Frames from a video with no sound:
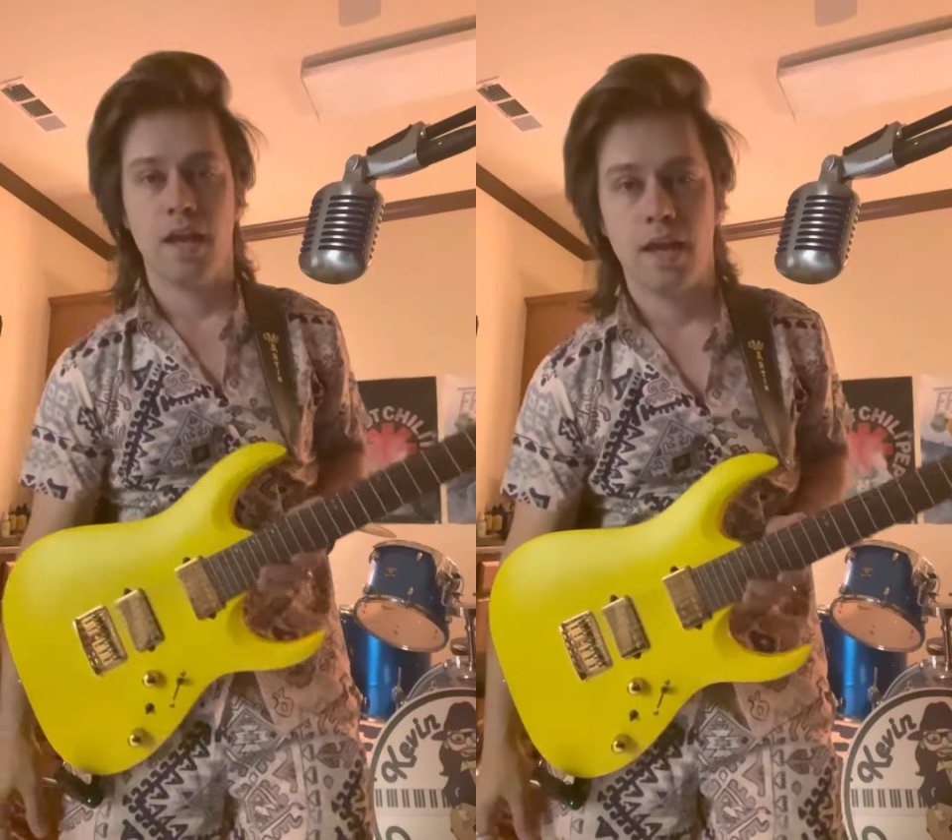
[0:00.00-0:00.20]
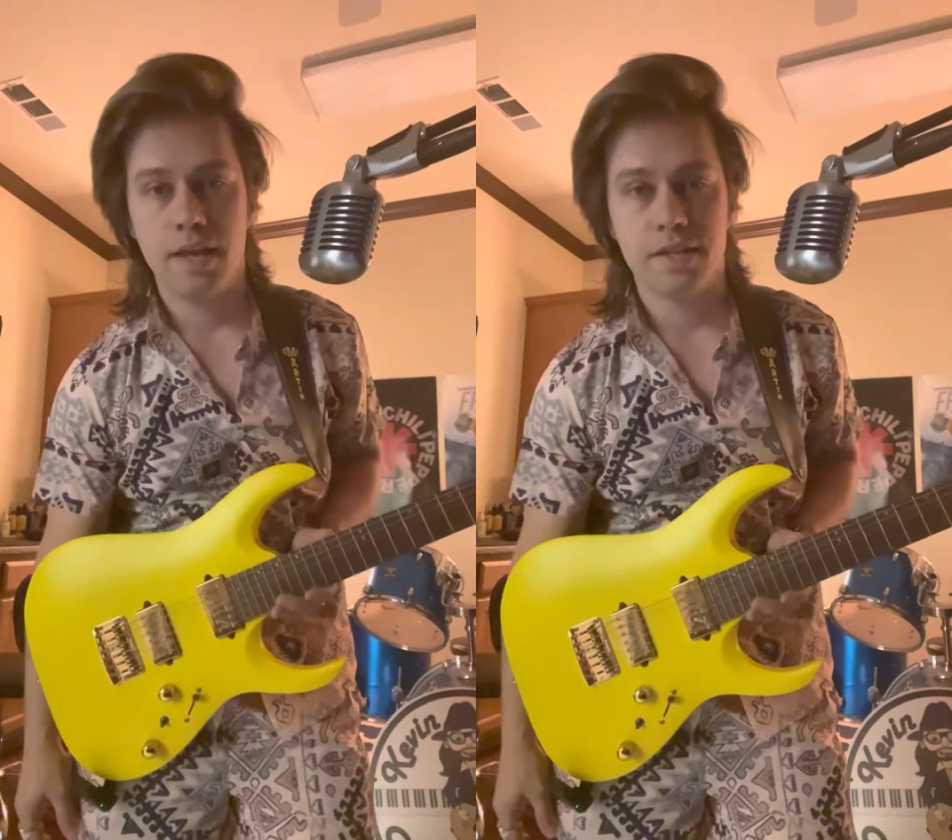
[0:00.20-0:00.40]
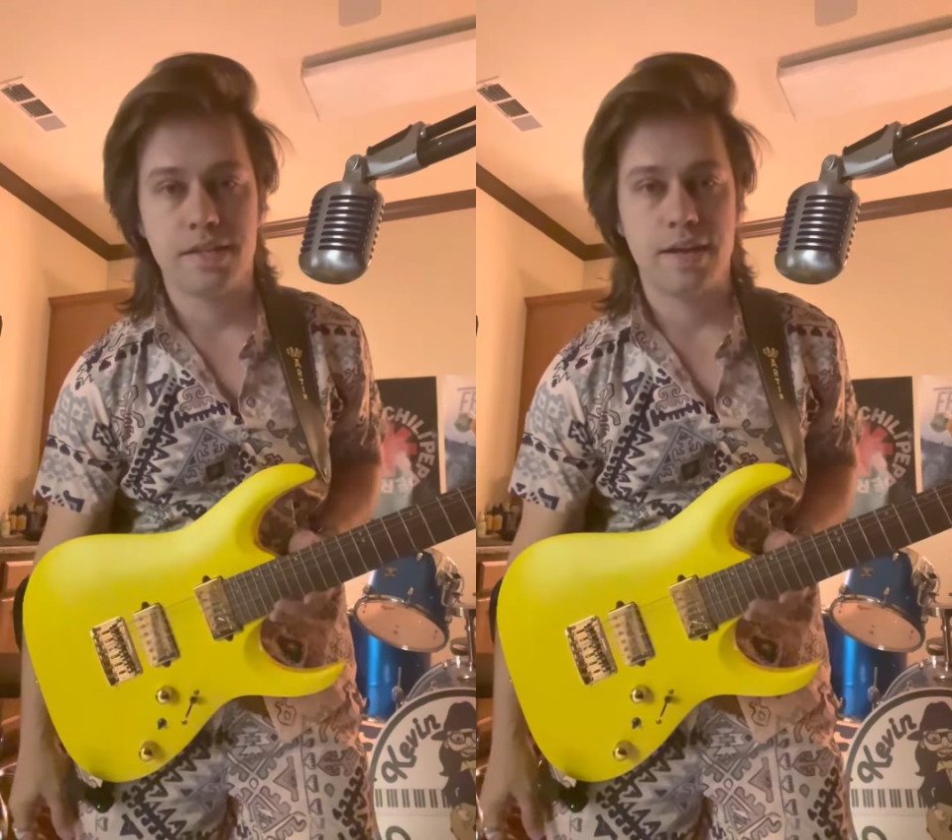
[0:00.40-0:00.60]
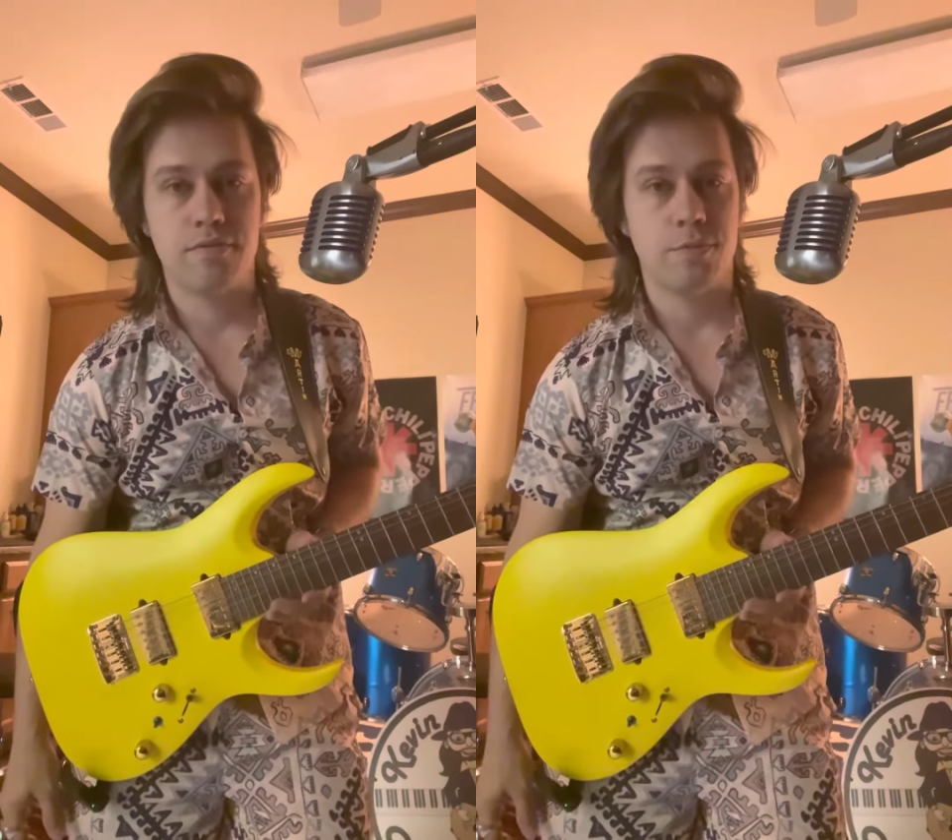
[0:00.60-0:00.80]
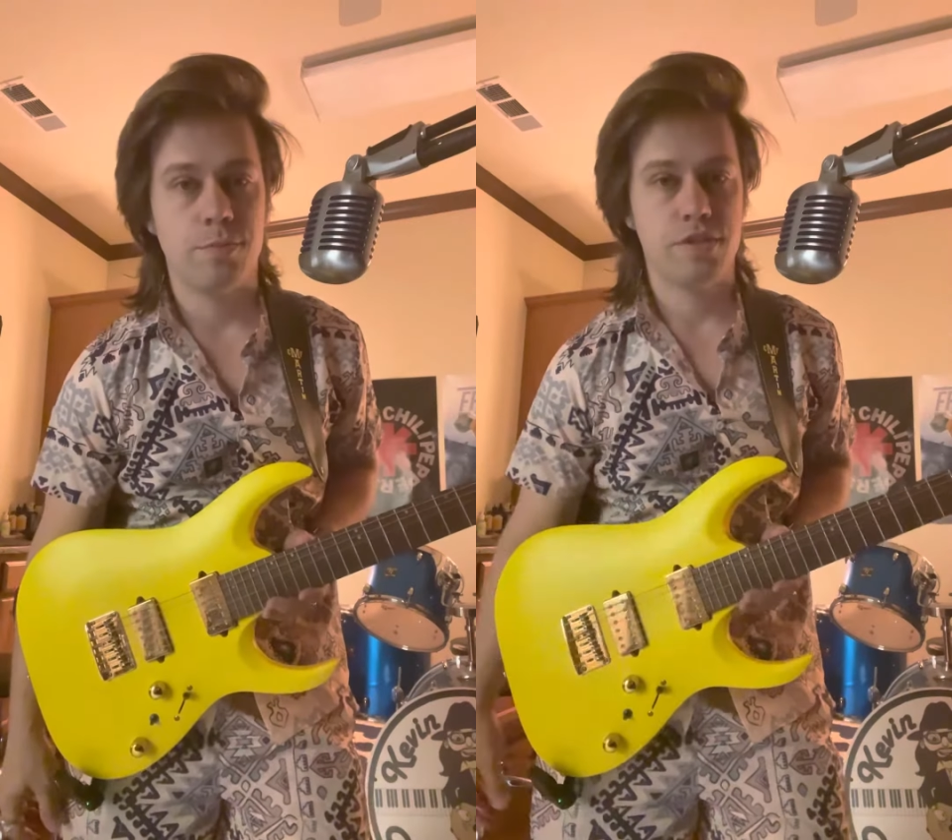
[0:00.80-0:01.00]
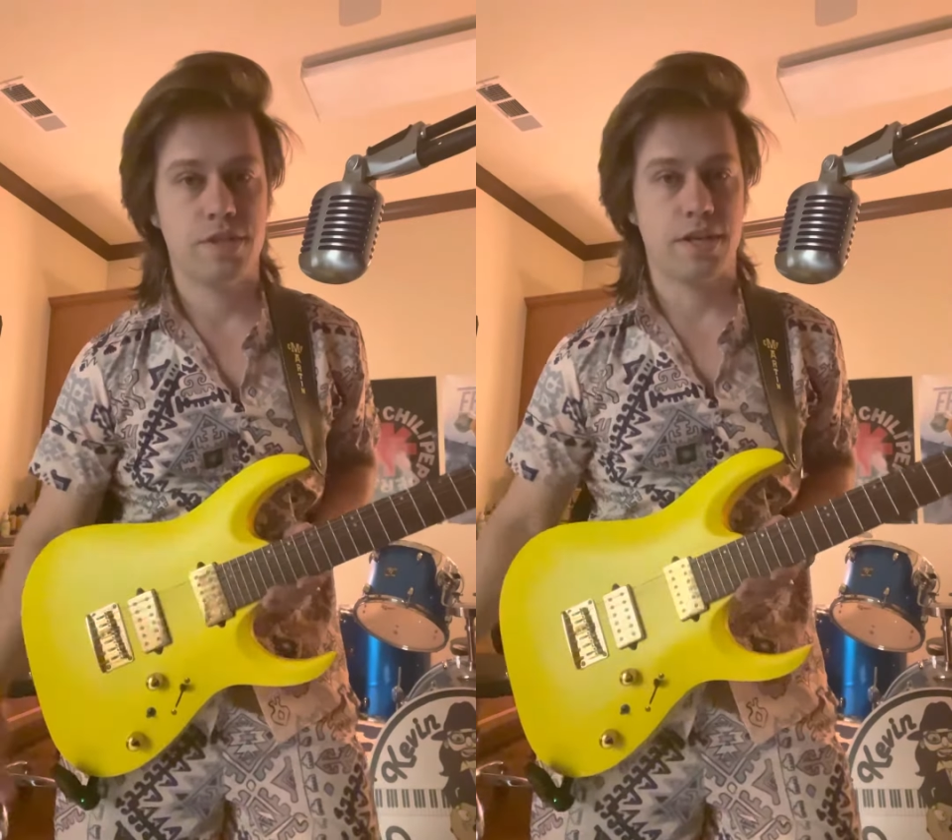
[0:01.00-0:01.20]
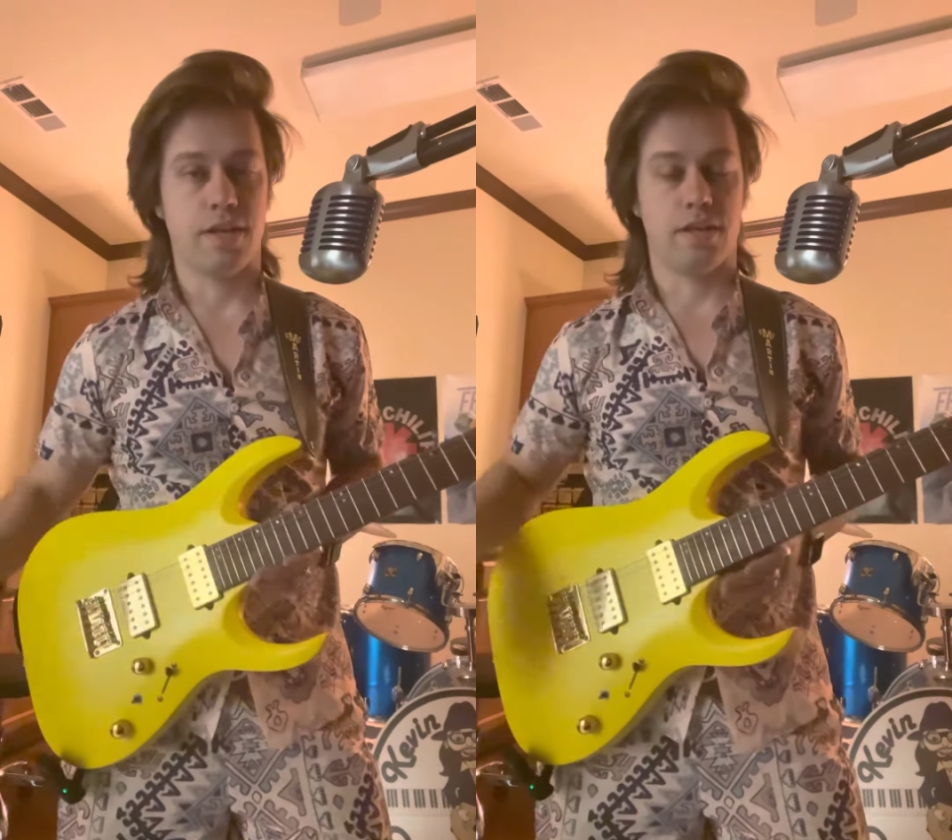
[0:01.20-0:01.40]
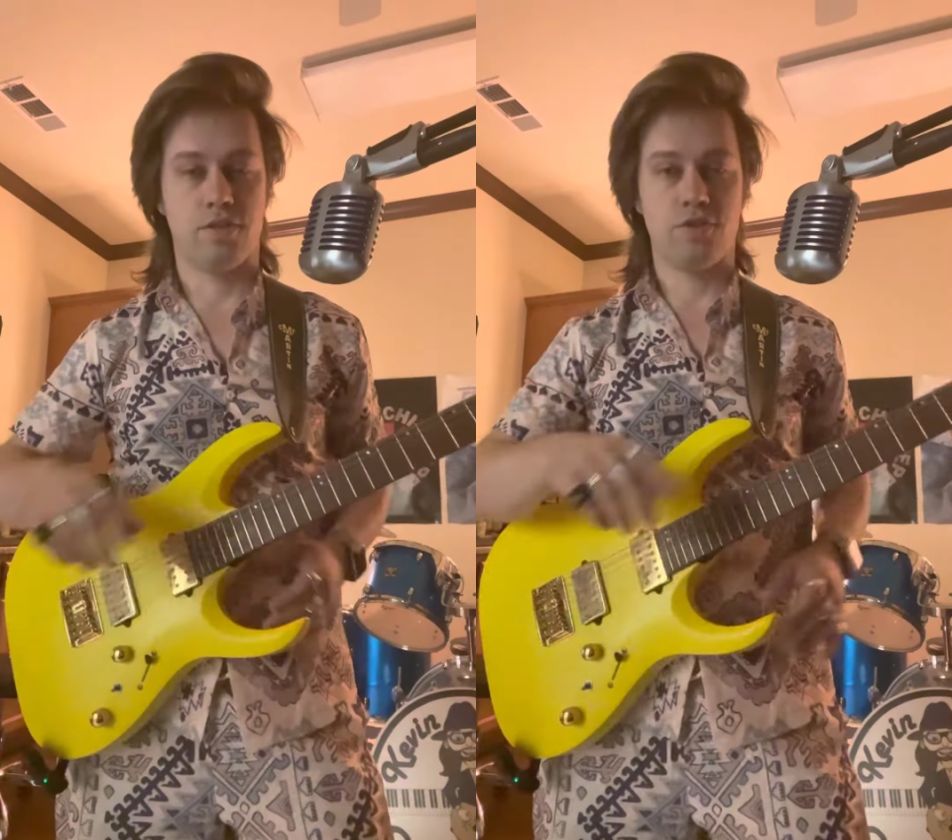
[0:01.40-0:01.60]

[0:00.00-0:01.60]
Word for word: Hey, it's Kevin, the music guy.